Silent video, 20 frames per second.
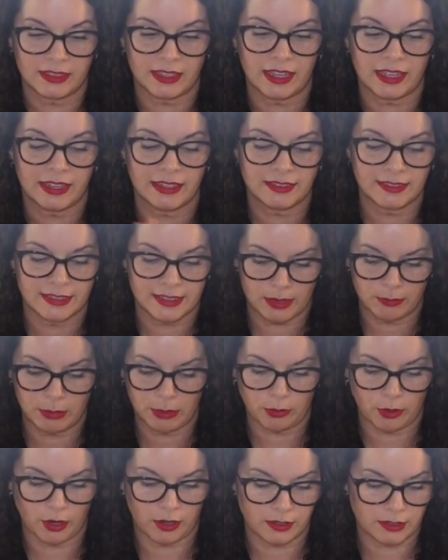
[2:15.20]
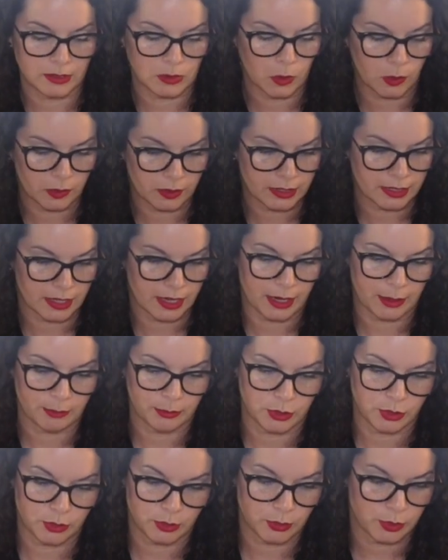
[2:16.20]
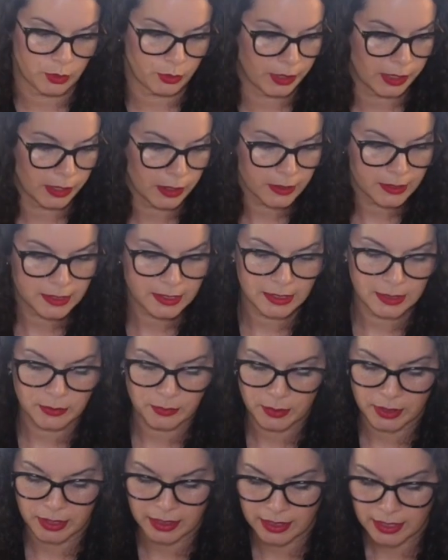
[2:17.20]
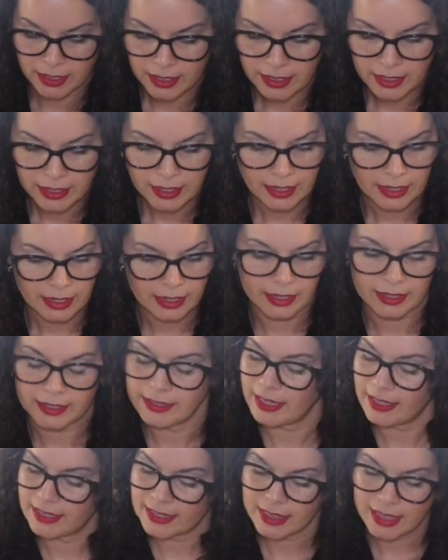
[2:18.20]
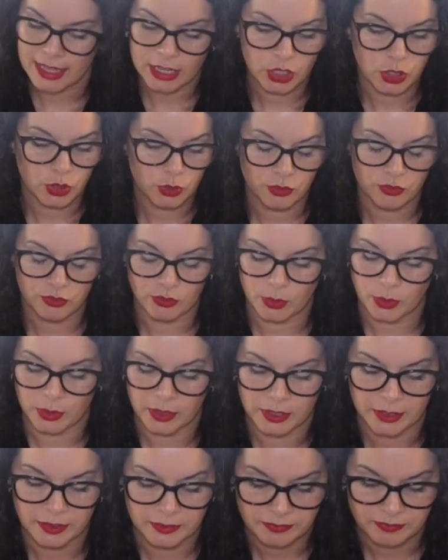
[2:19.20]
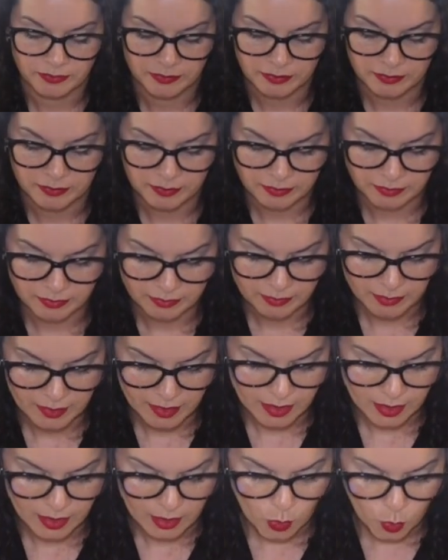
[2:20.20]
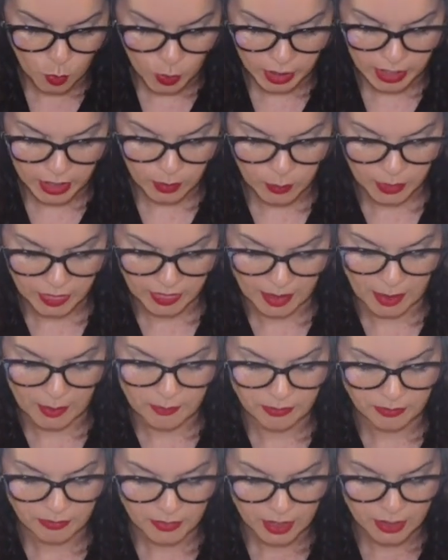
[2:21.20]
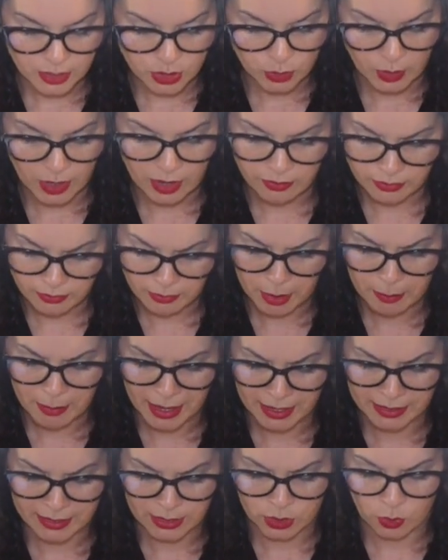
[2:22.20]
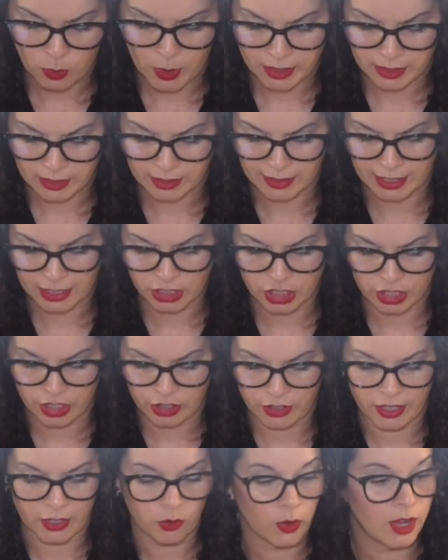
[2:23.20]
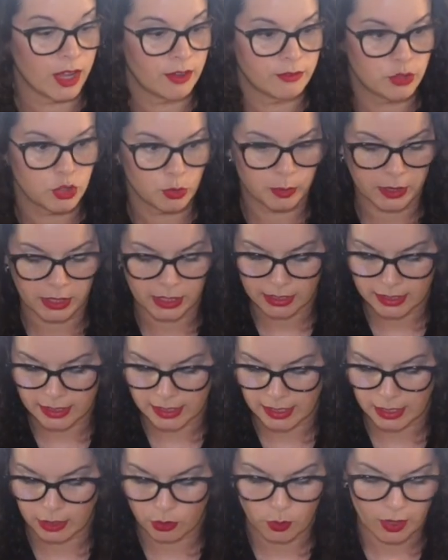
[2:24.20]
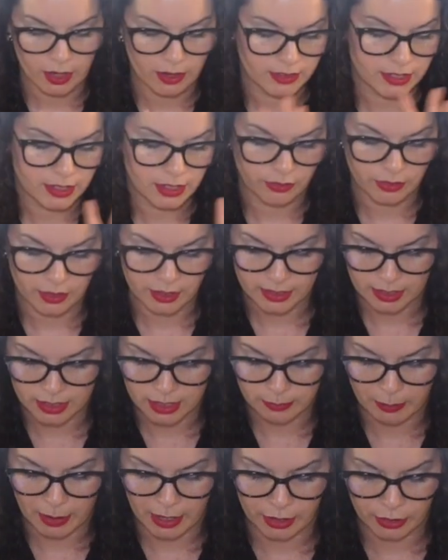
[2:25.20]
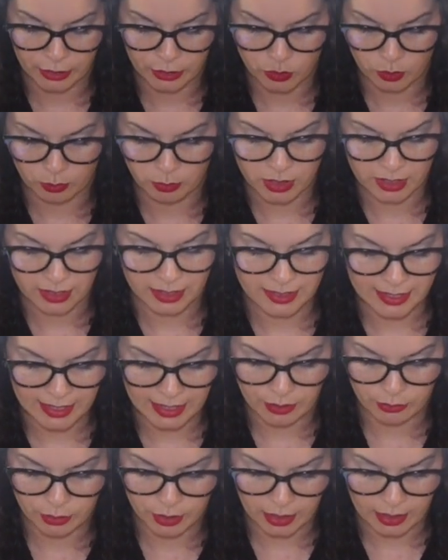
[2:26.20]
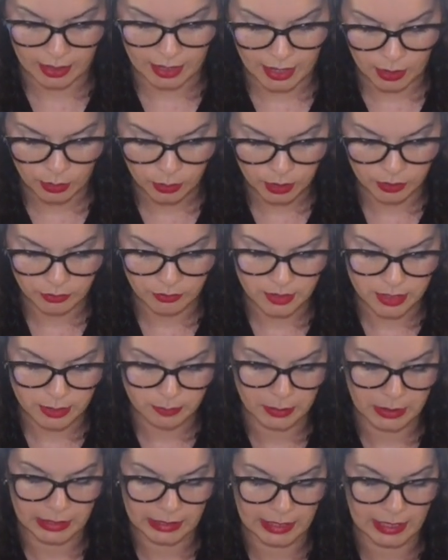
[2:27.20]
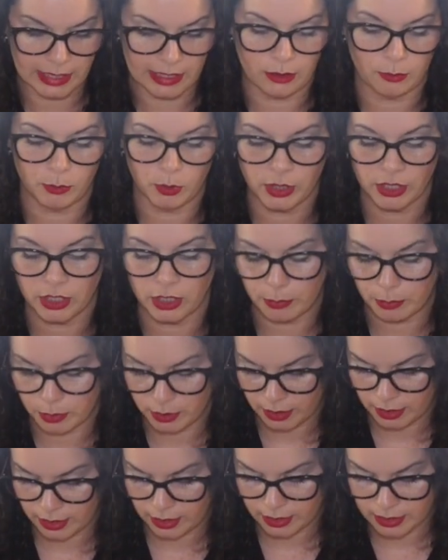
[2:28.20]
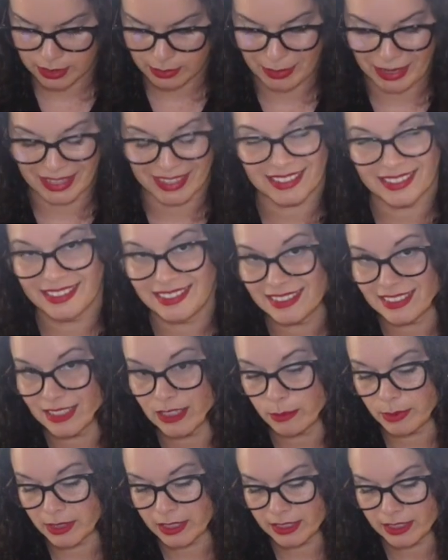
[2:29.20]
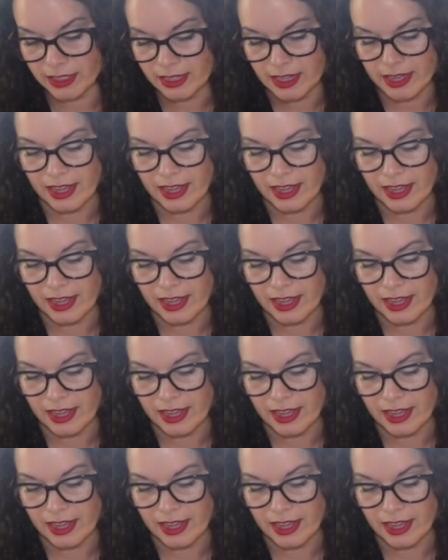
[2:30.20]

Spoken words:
they send me products all the time to create content with, and as thank you for working with them. So I have amassed quite a collection here, and I know I have duplicates and I know I have stuff that's expired. So I'm just gonna take everything out of this bin, and I'm only gonna put things back into the bin